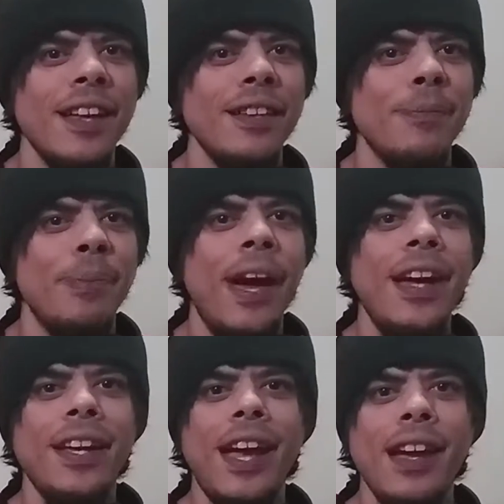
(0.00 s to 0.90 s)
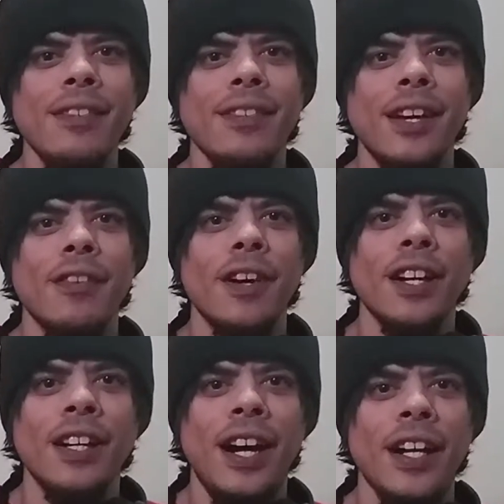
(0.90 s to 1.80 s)
is back as
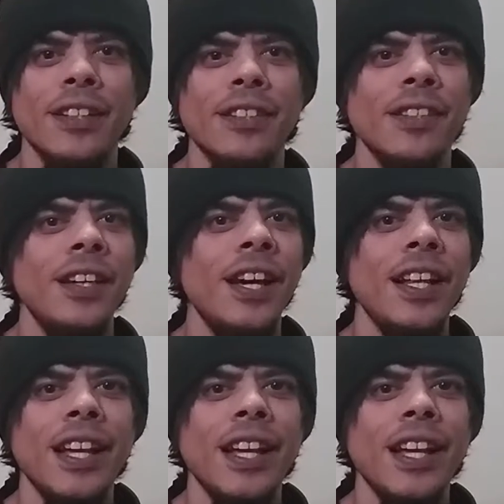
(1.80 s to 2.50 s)
Sarah Connor,